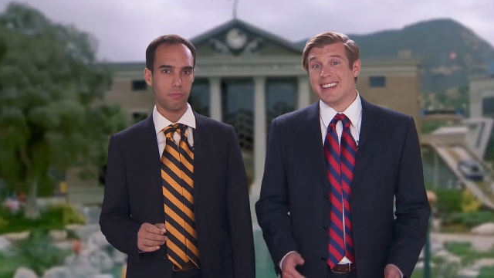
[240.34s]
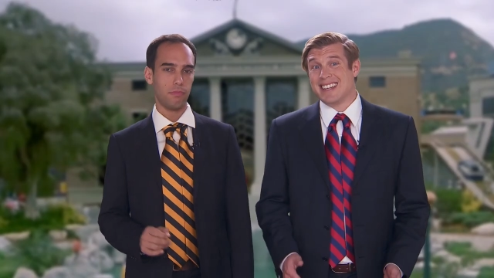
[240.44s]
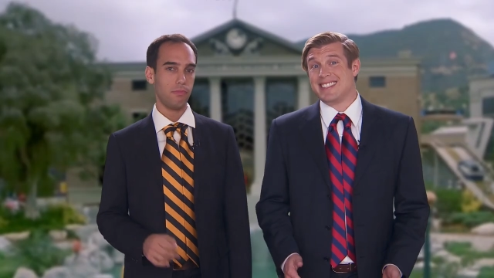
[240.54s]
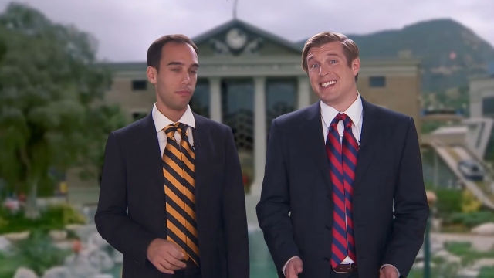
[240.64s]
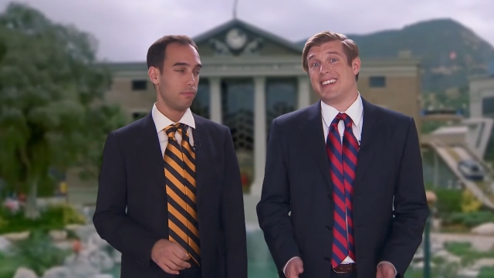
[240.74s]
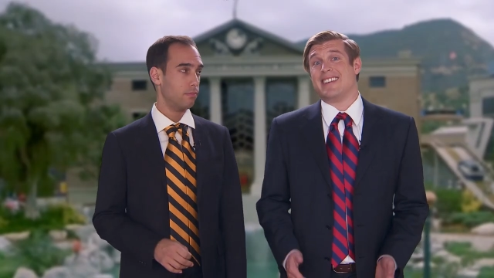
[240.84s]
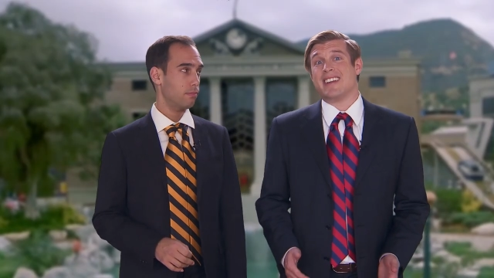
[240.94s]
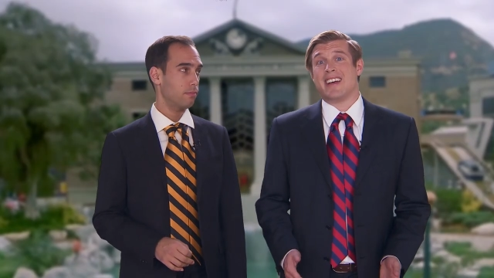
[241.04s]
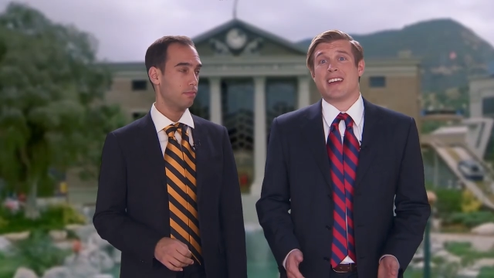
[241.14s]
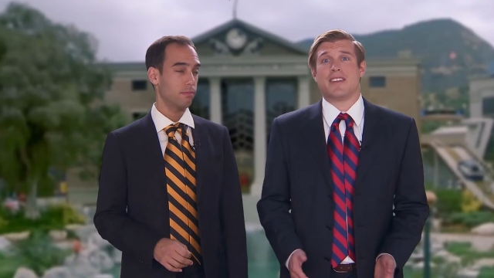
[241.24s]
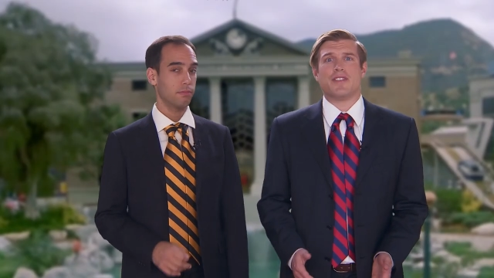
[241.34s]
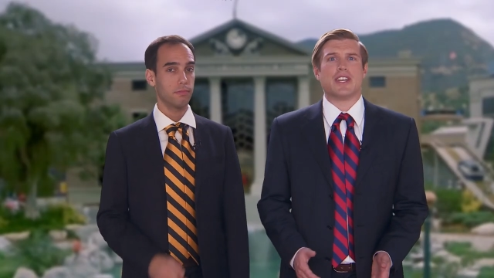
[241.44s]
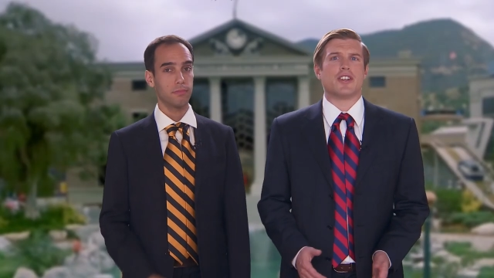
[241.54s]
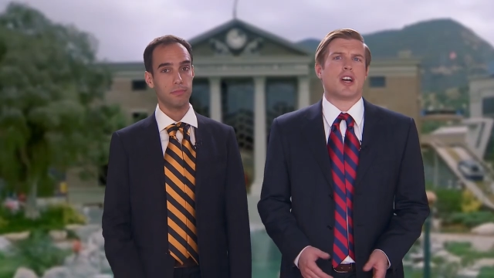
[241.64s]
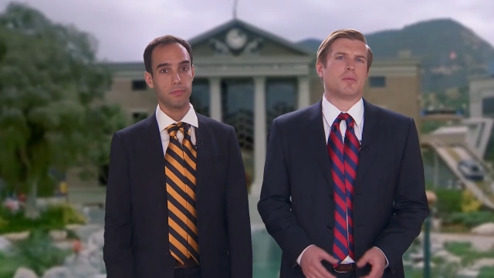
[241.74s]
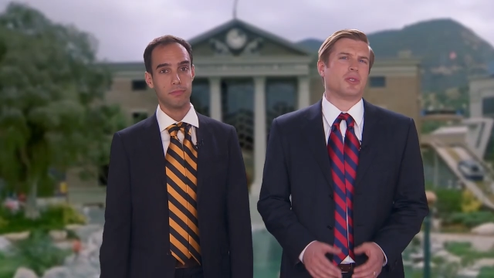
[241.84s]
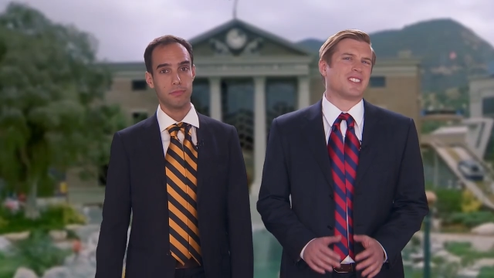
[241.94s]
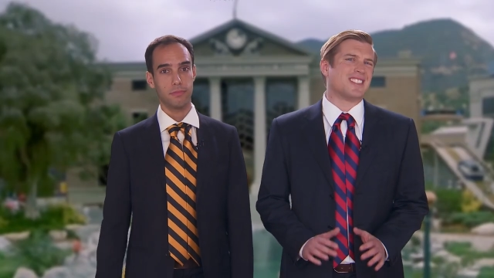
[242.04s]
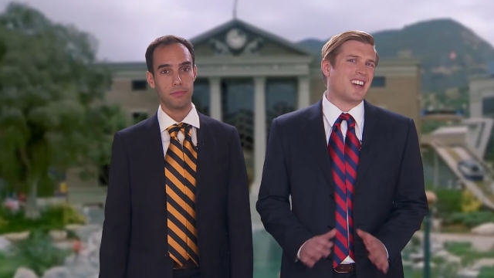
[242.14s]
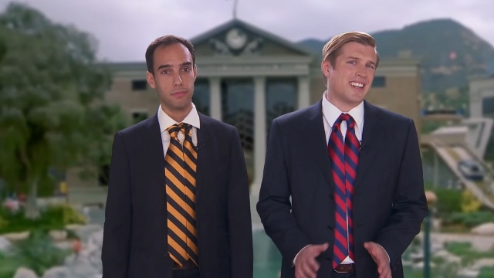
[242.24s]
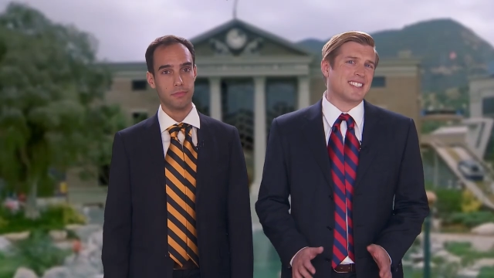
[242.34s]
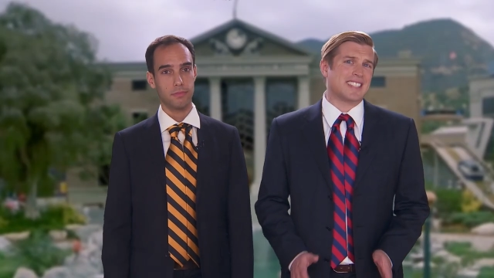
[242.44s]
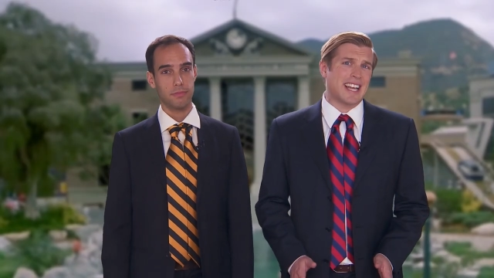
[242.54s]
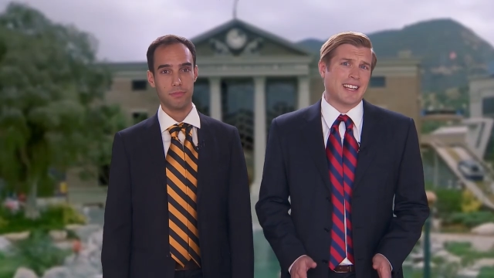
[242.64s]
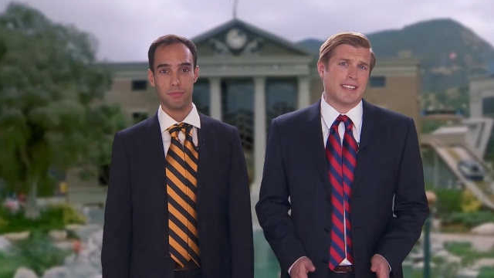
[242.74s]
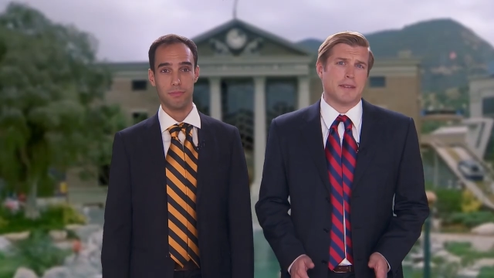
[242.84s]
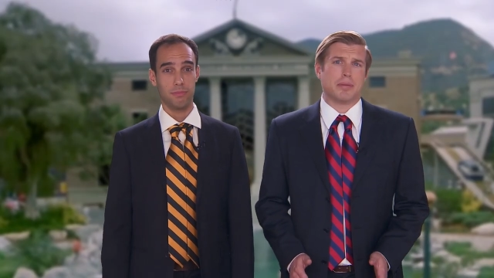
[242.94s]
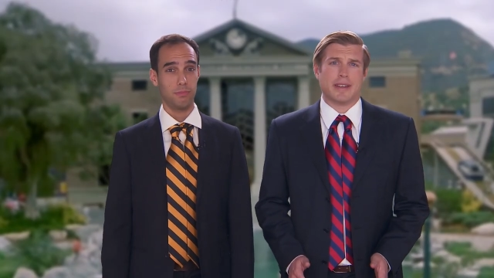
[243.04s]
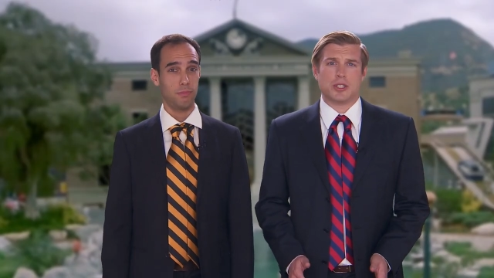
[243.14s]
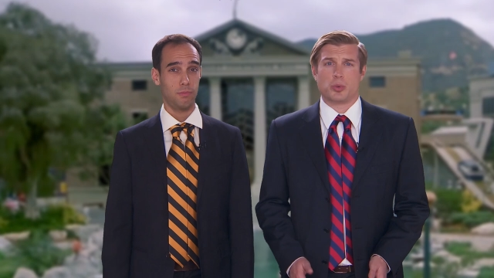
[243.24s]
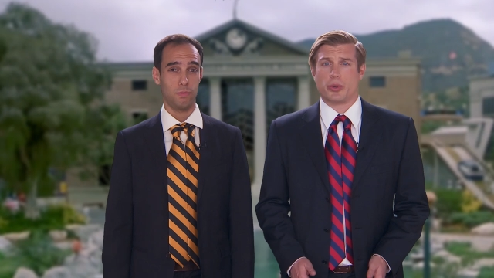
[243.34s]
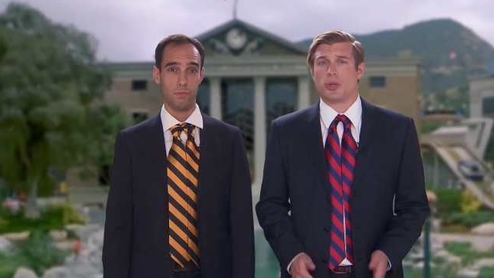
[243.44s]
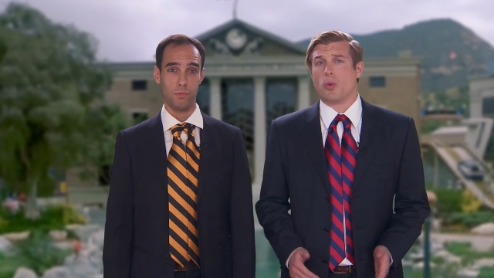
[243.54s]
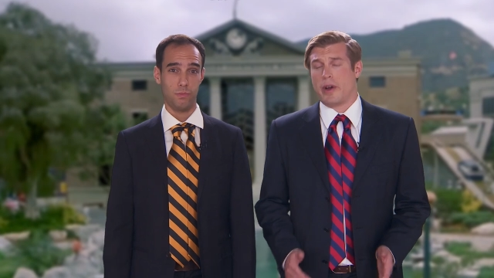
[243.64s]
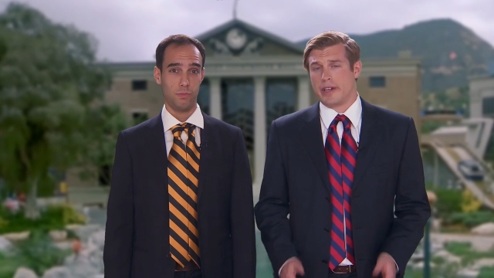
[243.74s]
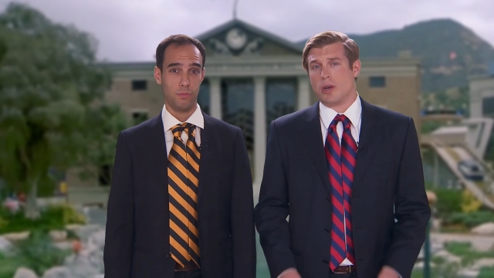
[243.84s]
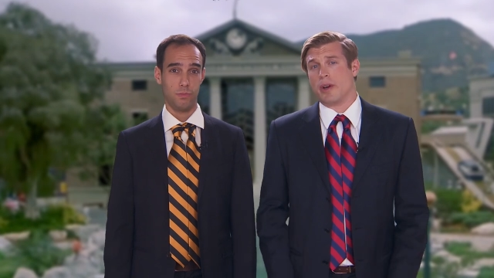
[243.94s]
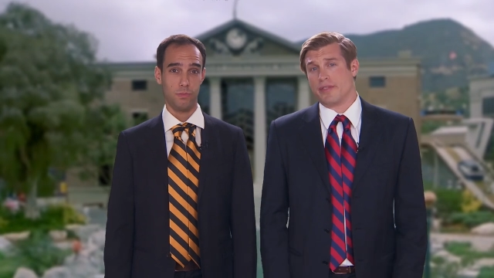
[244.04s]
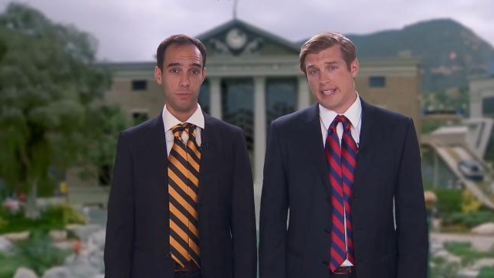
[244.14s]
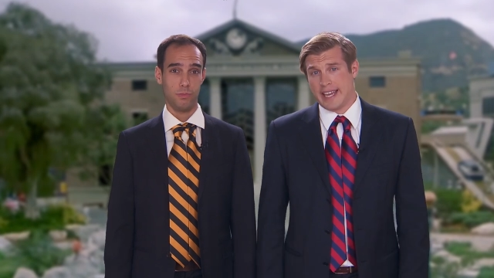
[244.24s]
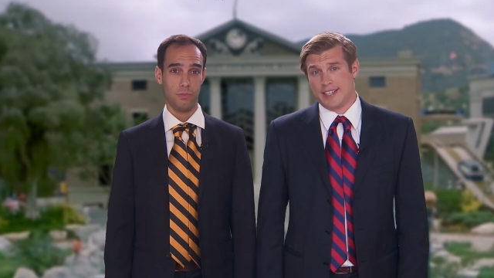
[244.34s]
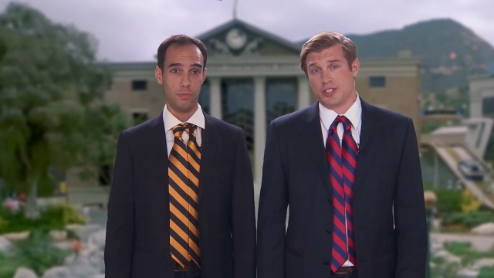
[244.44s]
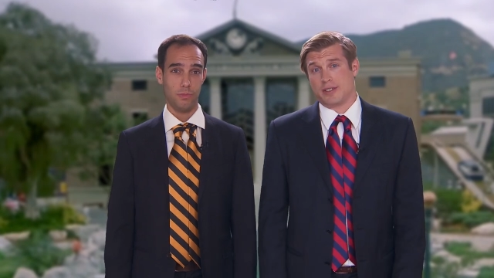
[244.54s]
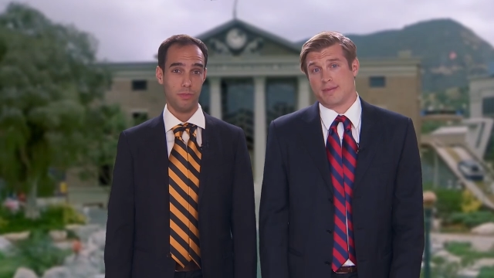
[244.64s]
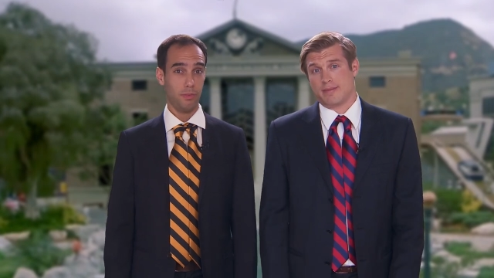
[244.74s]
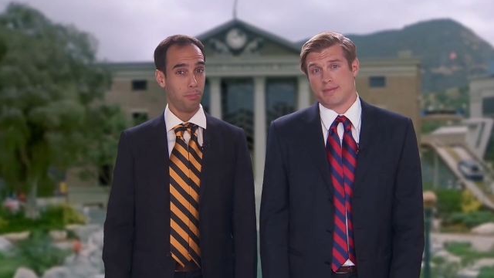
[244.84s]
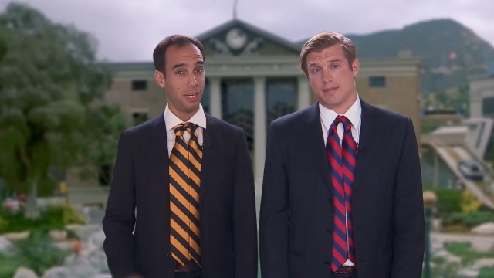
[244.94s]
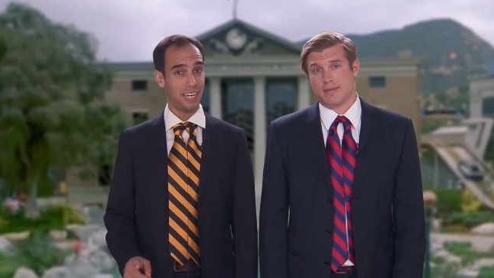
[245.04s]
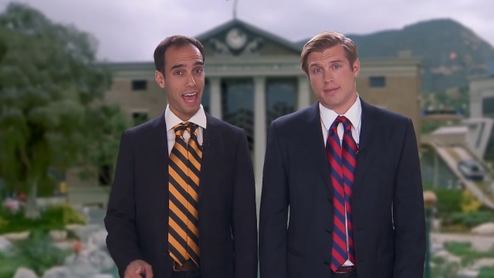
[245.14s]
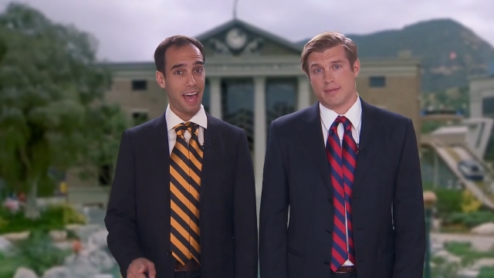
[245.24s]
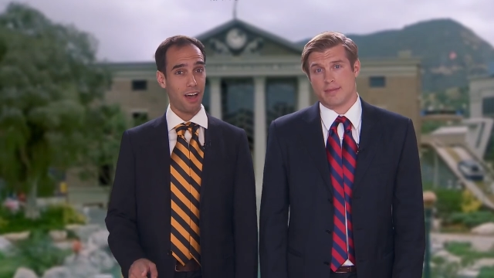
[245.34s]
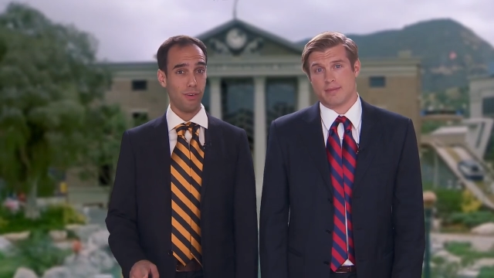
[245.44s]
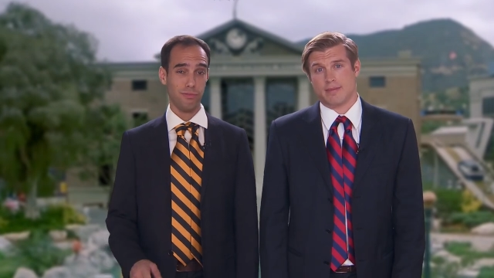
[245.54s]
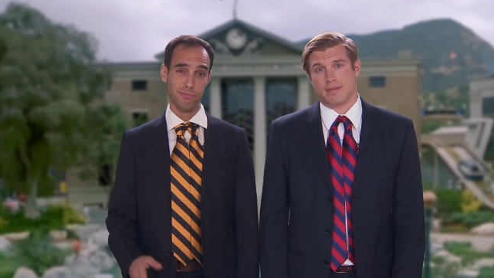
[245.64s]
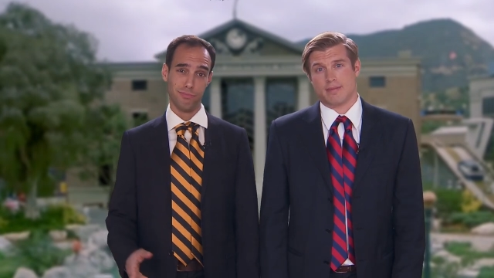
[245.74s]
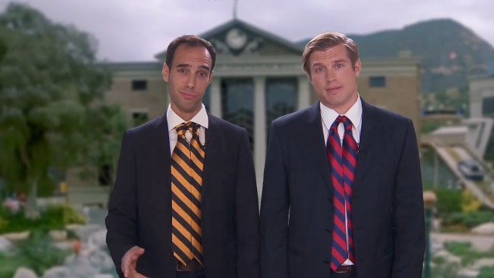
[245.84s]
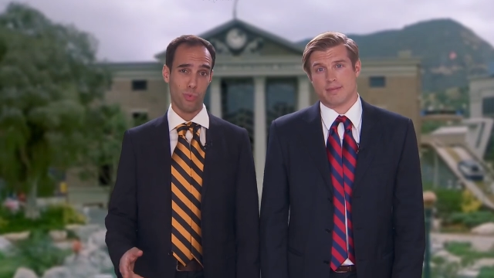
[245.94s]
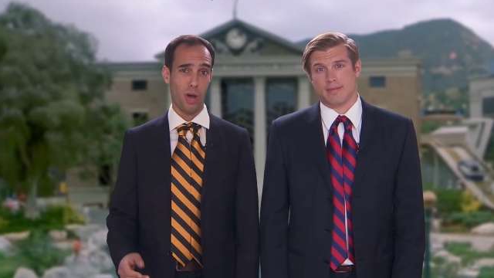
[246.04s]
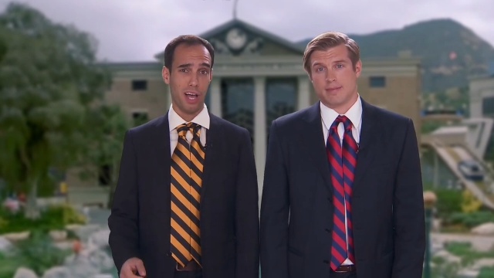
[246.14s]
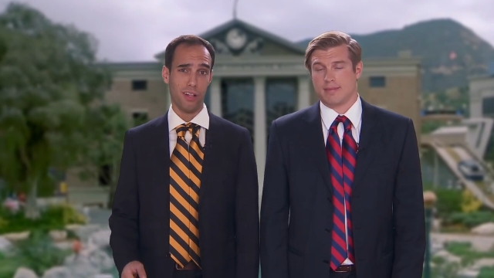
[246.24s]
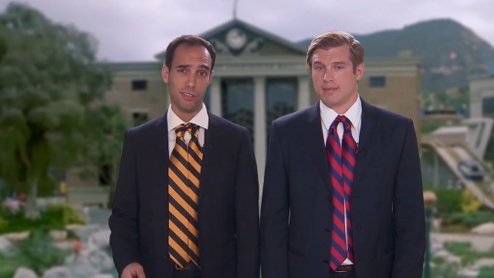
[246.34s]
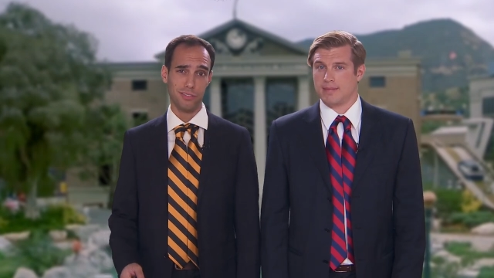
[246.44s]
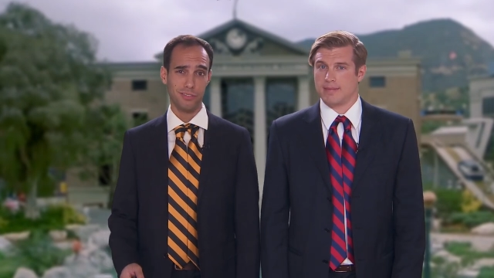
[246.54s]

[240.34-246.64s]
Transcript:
Speaker 1: 1989, Vietnam was not exactly a place where you'd want to go on vacation. But now, well,